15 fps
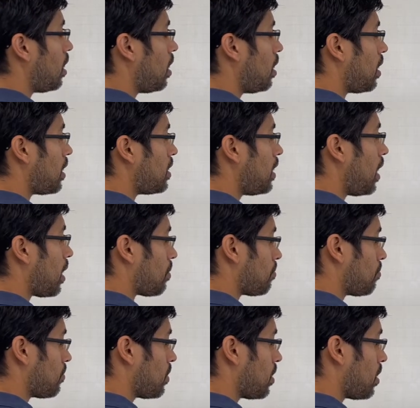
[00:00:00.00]
Yeah,
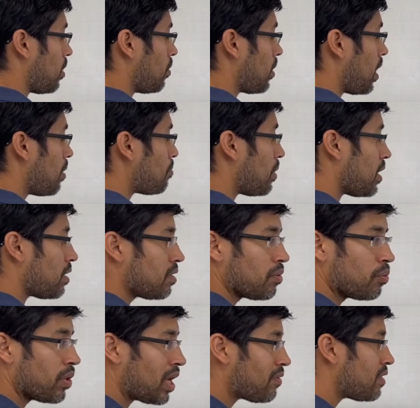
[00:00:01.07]
okay, but
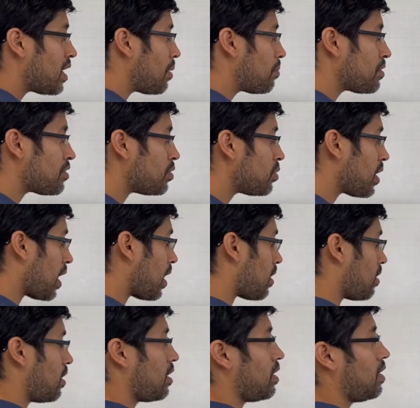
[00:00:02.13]
whatever numbers you
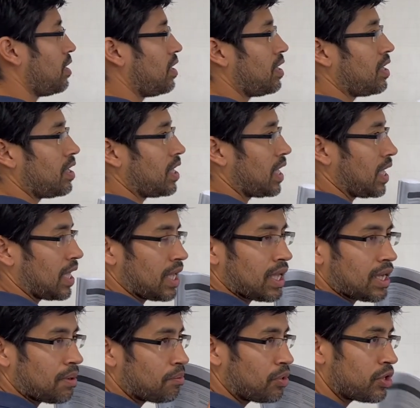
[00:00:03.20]
get,
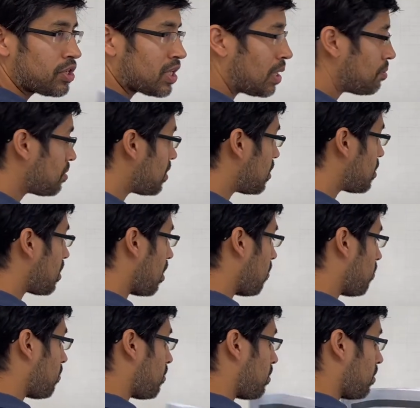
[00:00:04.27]
push comes to
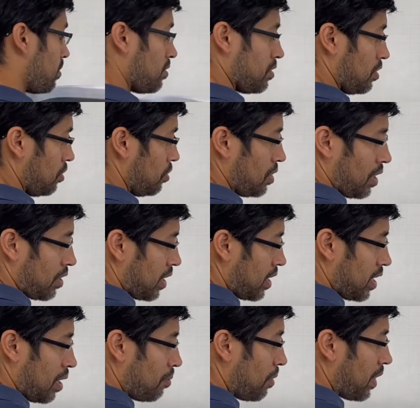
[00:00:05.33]
shove, you get a
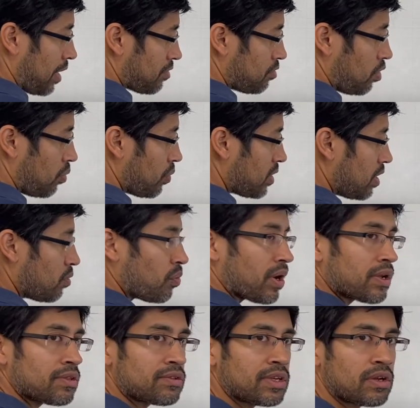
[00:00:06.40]
number that's not within
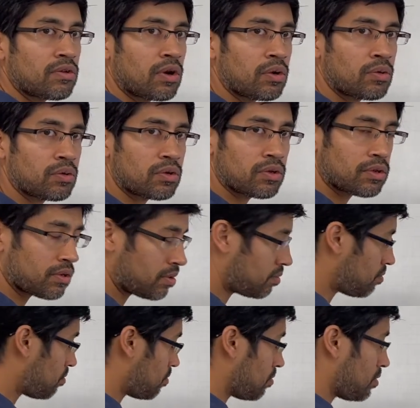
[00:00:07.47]
1 and 0,
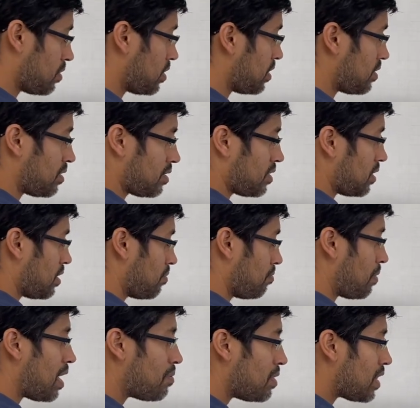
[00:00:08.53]
just
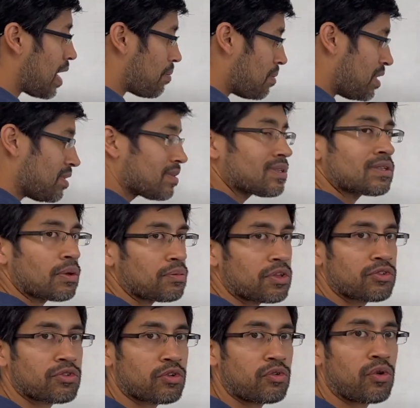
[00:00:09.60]
maybe that means
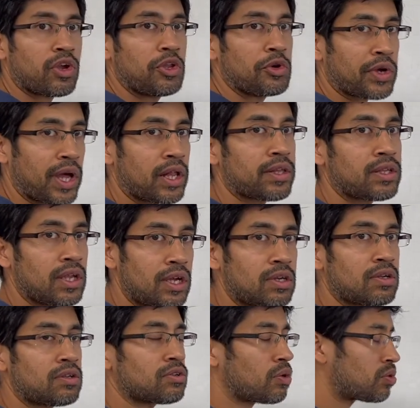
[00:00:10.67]
something's gone wrong in your
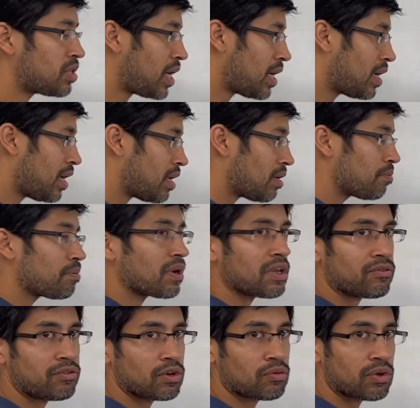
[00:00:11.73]
calculation, so check it. But
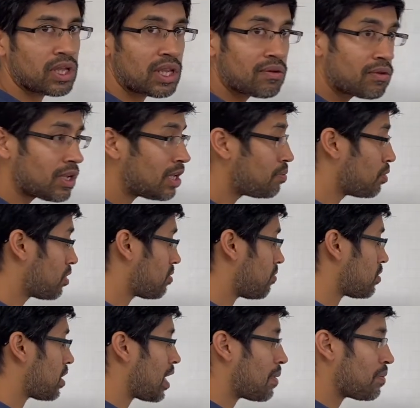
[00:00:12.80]
if you're really pushed
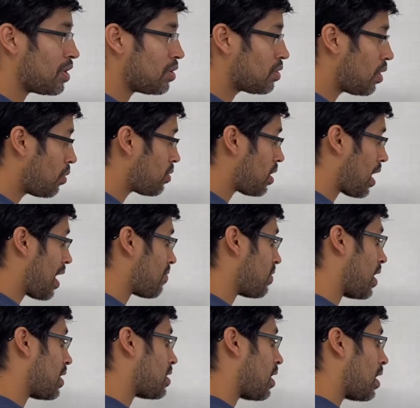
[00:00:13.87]
for time and you don't have
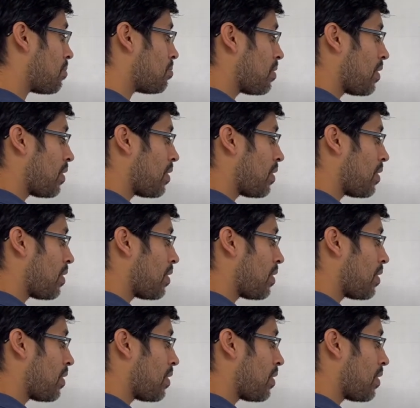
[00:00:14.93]
that time,